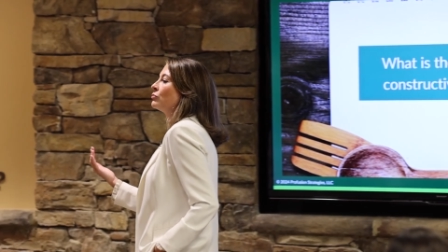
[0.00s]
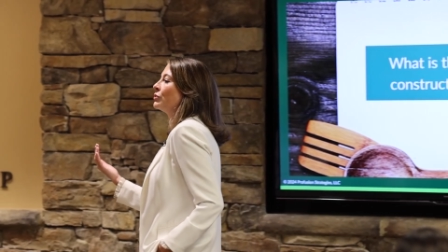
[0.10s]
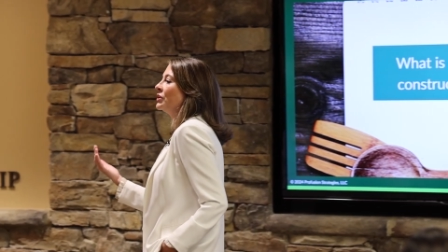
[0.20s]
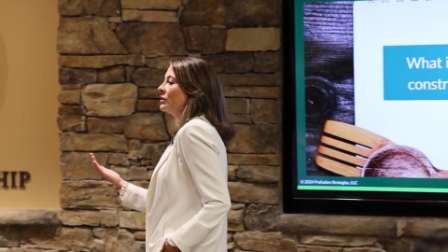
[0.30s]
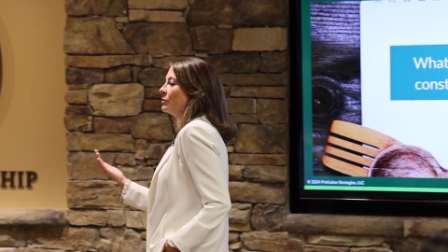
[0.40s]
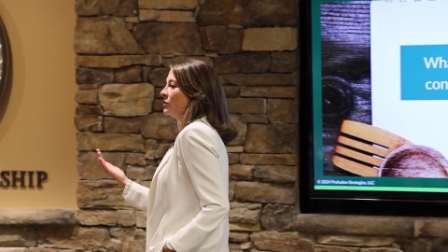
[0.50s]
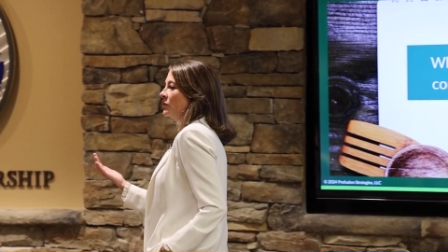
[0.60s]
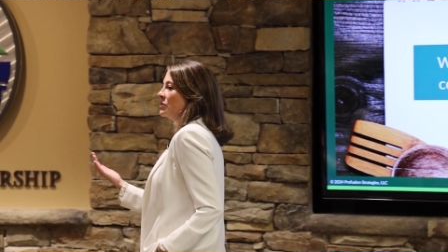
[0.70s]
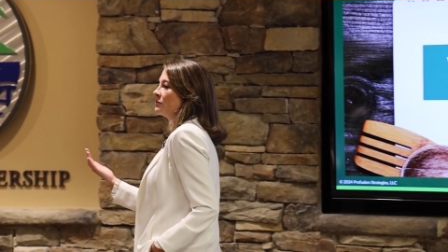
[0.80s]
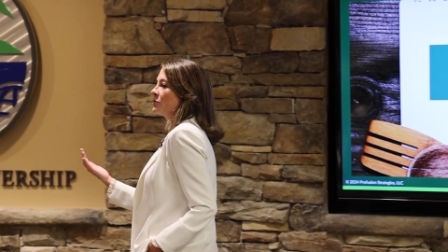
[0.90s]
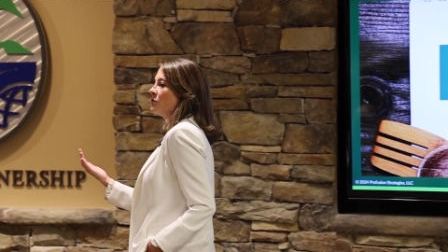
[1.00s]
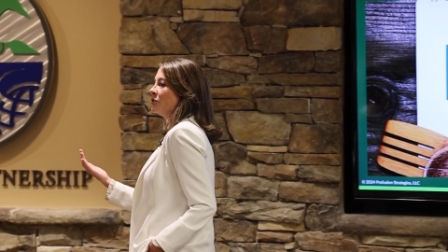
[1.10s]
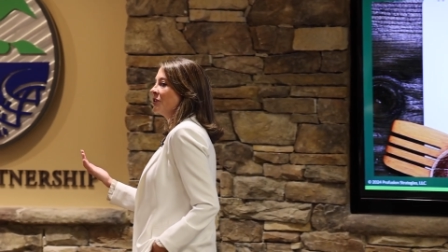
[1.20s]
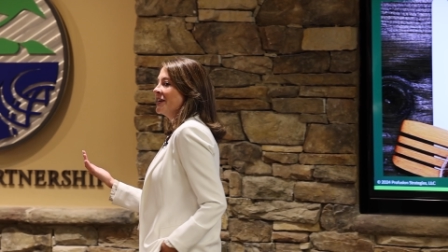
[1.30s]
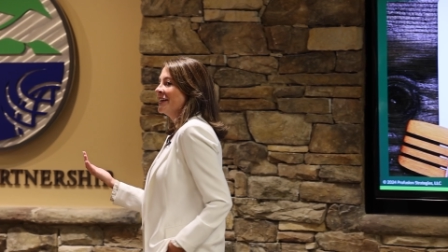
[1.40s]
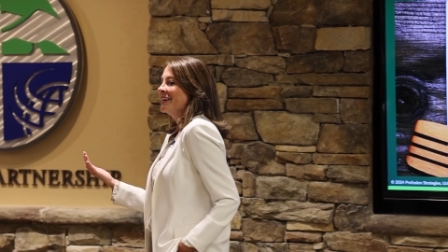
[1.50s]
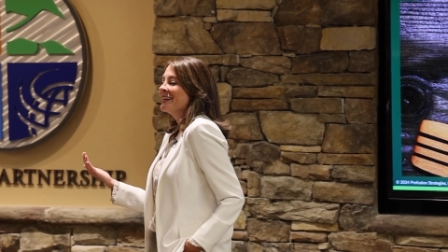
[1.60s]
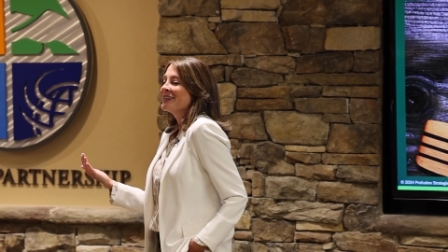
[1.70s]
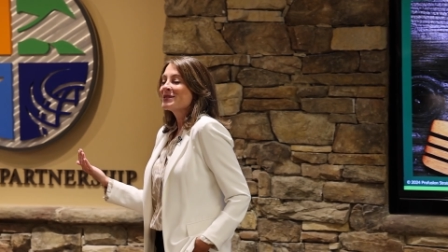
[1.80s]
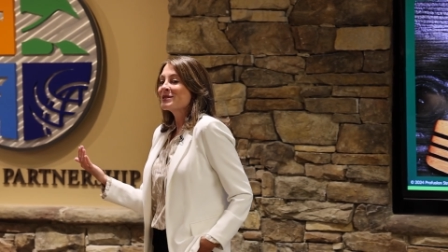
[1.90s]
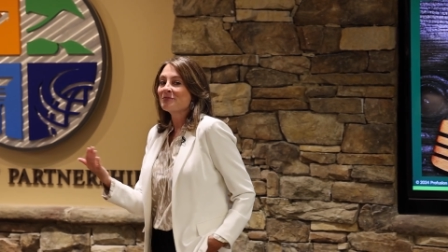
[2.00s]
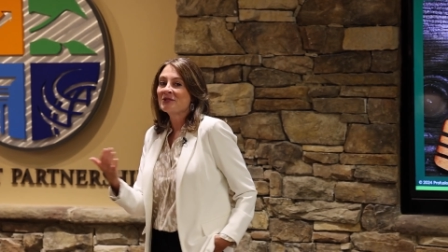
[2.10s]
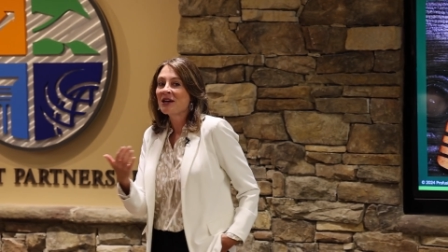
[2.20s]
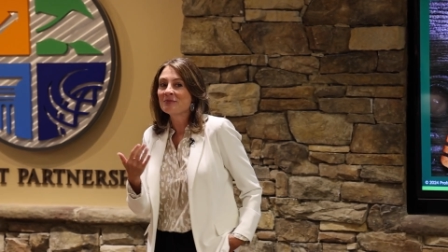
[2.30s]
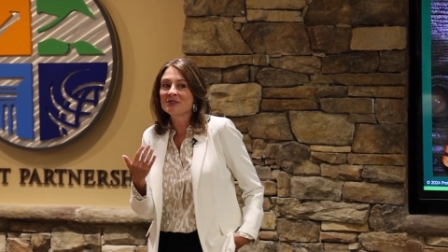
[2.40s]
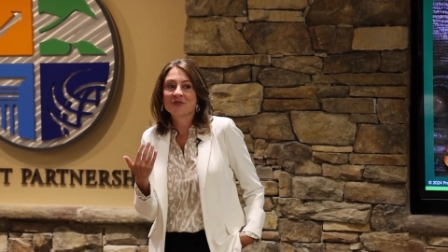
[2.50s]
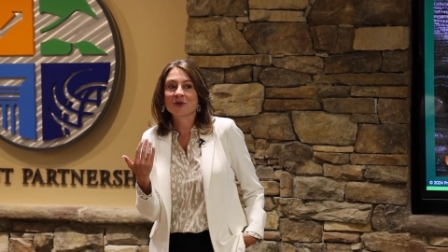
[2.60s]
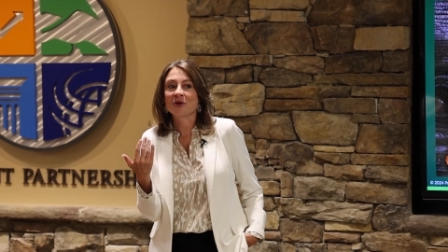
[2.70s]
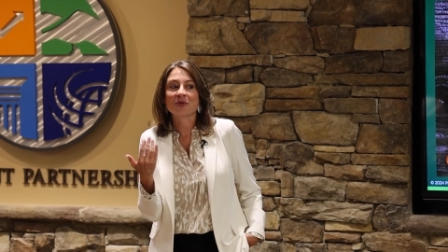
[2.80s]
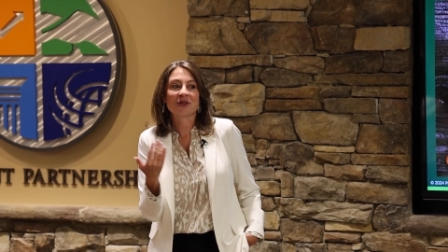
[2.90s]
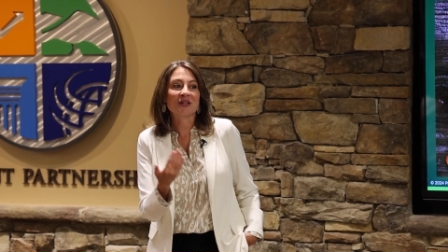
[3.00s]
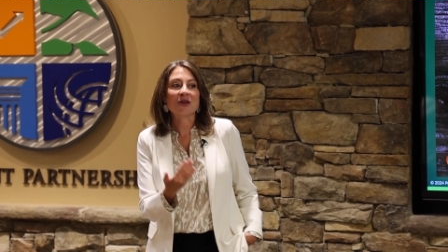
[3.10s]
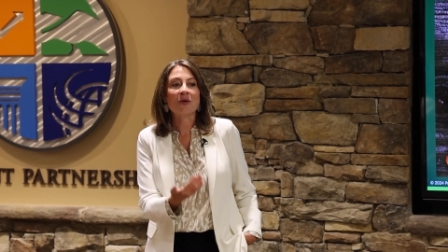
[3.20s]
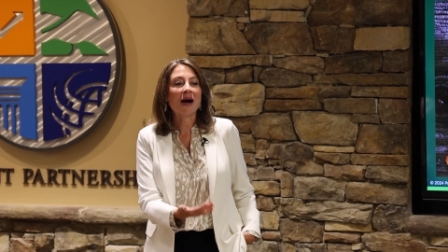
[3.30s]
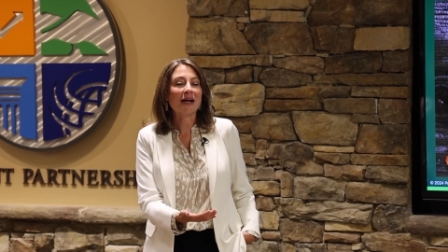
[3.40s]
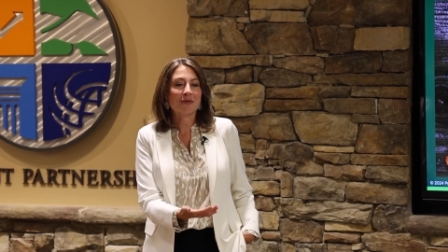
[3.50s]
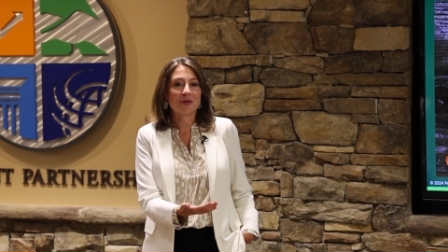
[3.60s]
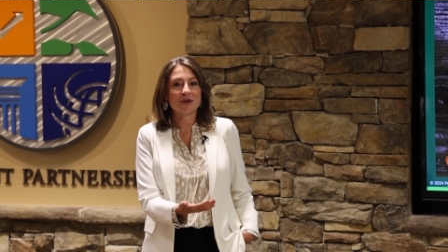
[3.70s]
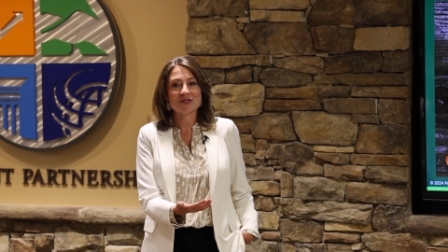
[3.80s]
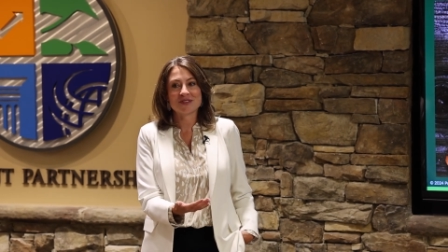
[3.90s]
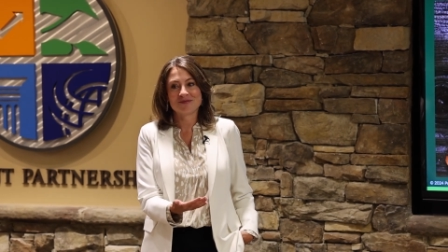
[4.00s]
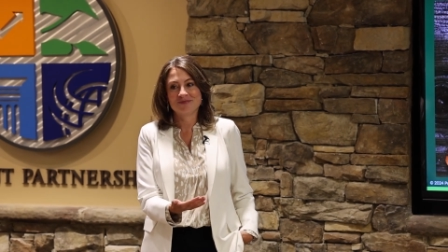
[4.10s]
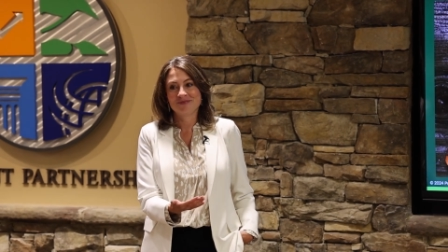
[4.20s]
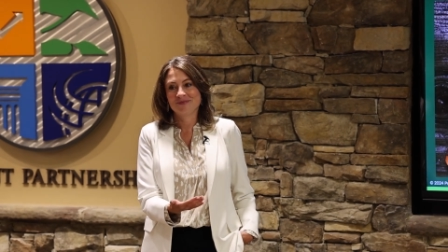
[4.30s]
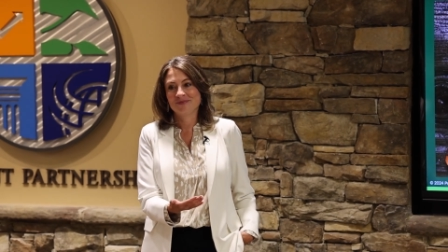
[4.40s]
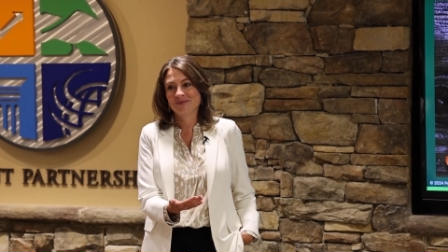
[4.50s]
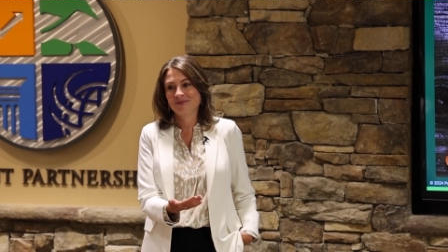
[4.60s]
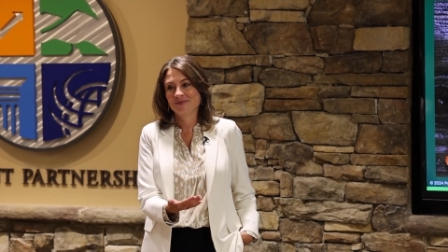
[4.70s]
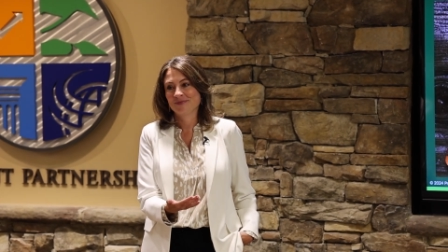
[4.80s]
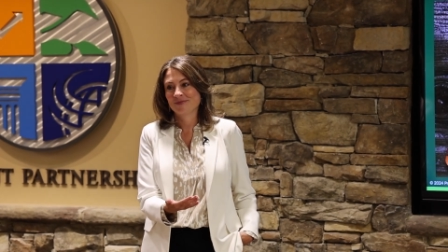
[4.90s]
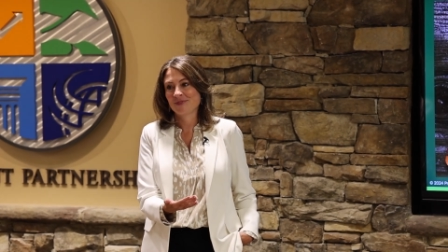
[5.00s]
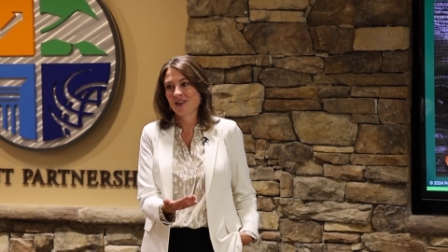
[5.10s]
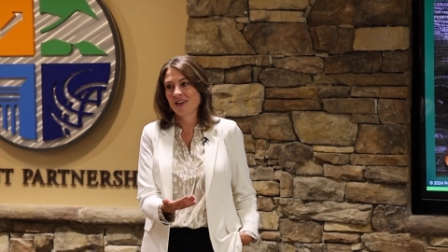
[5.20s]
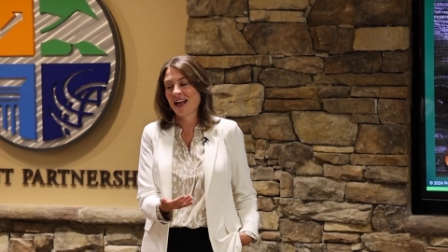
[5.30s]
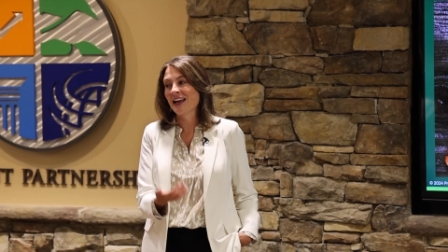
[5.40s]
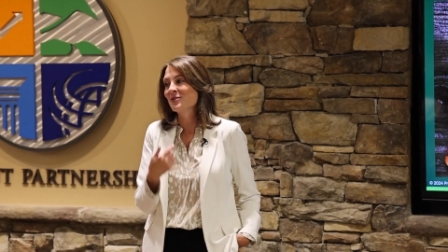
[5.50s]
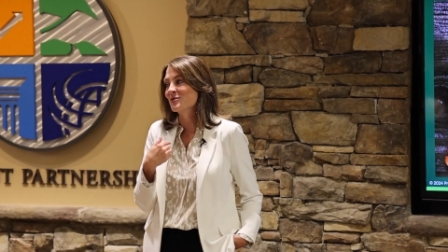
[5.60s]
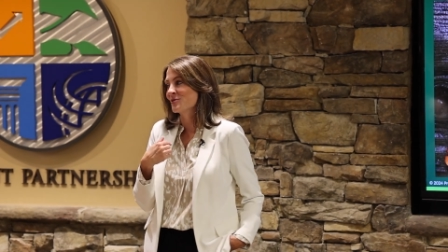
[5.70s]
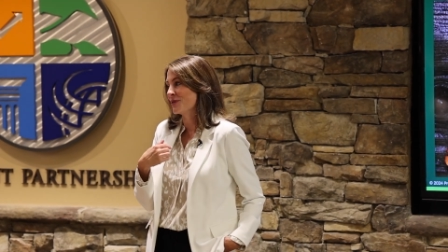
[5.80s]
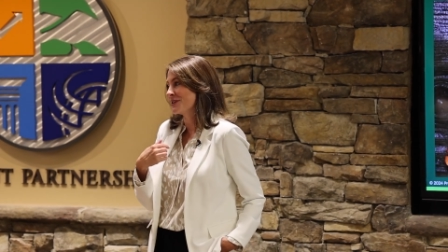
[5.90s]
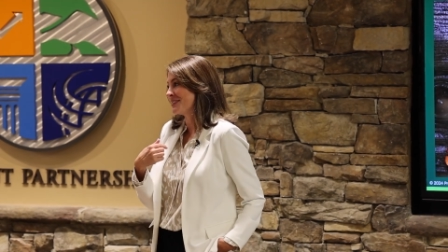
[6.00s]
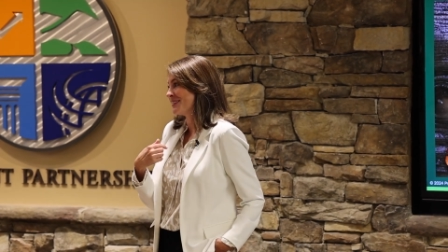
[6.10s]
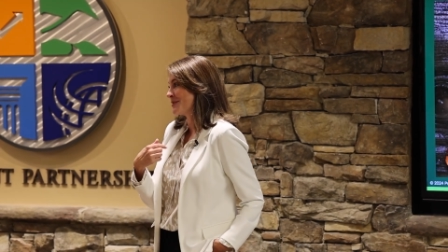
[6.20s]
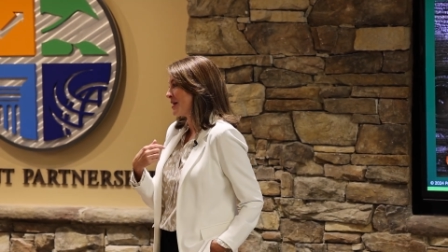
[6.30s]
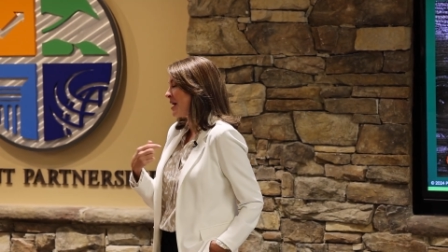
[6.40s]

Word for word: Really, really difficult. Sometimes if you're a really quiet person, right? I used to run into this one.